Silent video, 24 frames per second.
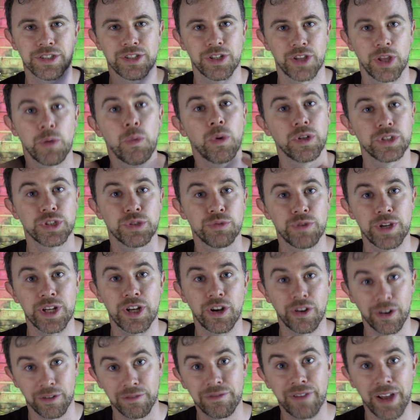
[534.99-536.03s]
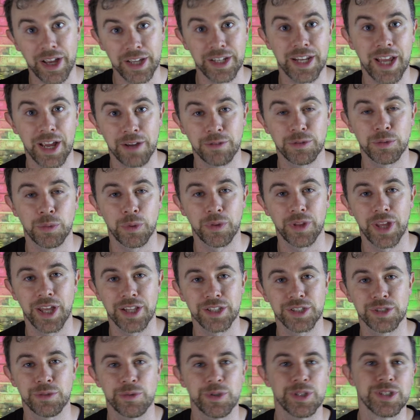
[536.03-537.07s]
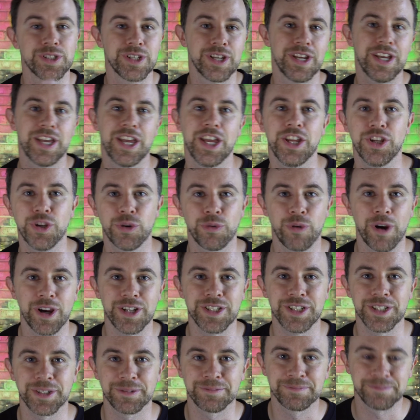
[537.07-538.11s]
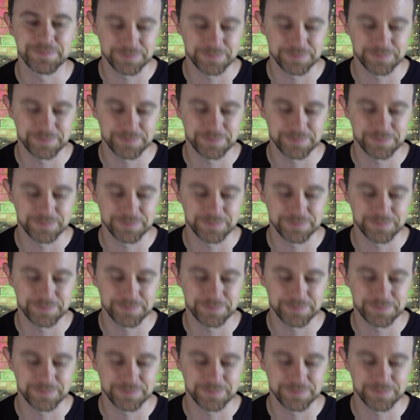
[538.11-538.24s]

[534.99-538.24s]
So they want to read on and find out what the answer is in your writing.